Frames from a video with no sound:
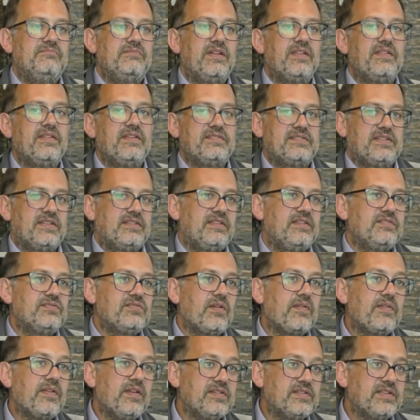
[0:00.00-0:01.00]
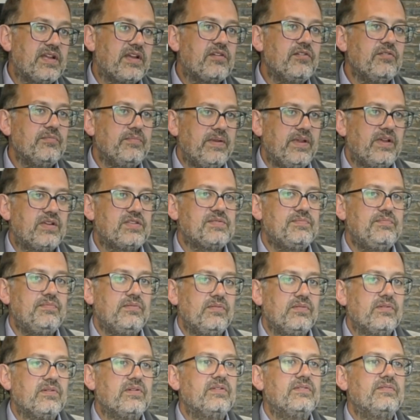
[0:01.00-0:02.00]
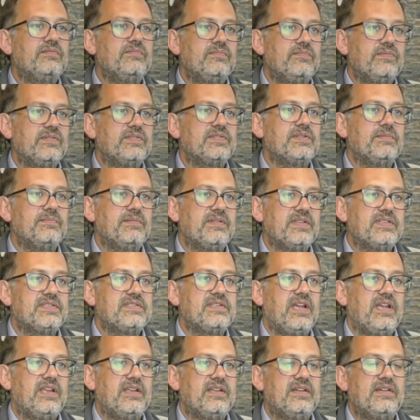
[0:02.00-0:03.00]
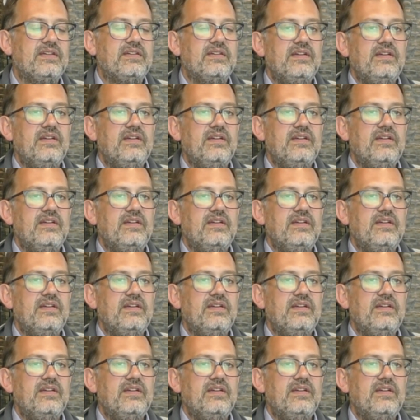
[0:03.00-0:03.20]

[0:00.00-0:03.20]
and things like these are things that could be explored with some of this data.